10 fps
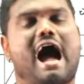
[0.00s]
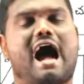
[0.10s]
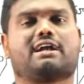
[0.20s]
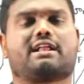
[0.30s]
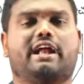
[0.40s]

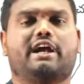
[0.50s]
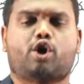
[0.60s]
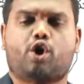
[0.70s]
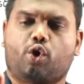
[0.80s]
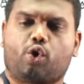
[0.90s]
alternate
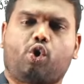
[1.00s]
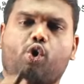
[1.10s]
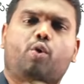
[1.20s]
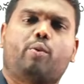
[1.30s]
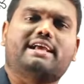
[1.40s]

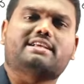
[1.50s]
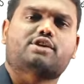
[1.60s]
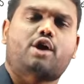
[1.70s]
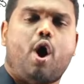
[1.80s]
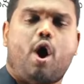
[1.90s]
row wise
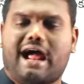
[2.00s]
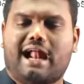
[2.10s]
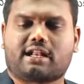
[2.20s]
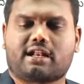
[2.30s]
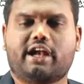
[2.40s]
or
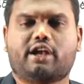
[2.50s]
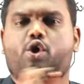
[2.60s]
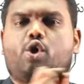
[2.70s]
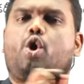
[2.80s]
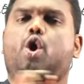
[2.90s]
alternate
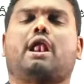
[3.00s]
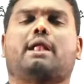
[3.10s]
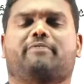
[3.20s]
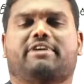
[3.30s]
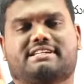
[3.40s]

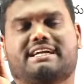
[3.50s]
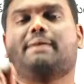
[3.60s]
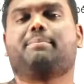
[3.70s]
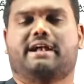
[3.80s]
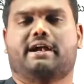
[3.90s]
column wise,
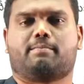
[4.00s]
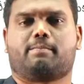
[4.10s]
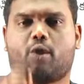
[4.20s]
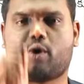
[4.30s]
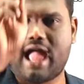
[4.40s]
dependent.
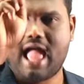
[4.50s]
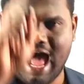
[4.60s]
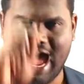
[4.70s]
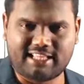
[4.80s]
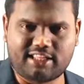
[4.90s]
Okay,
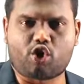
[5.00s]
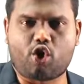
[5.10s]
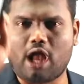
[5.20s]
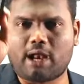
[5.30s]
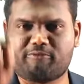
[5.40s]
either
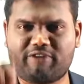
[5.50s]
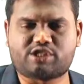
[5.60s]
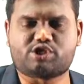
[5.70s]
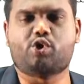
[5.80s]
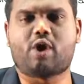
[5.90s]
column
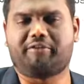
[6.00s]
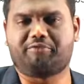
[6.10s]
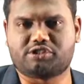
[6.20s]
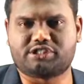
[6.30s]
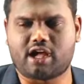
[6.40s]
wise you have
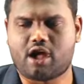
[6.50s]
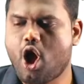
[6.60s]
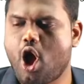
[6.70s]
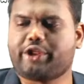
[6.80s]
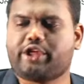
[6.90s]
to check
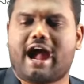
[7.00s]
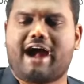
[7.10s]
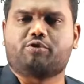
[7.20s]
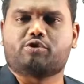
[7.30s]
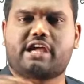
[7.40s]
or you
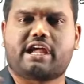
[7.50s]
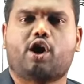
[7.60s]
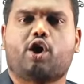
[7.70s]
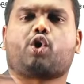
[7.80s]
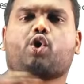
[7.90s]
have to check
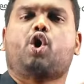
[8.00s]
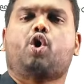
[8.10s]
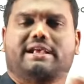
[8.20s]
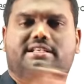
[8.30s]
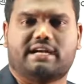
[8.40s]
row
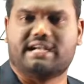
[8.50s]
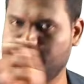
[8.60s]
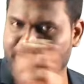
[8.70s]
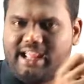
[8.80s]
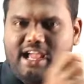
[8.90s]
wise,
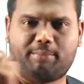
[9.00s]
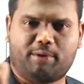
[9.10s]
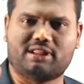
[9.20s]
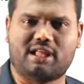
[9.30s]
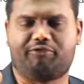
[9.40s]
depending
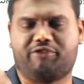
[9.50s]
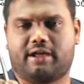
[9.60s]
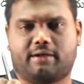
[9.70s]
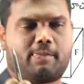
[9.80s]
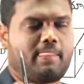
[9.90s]
upon the figure.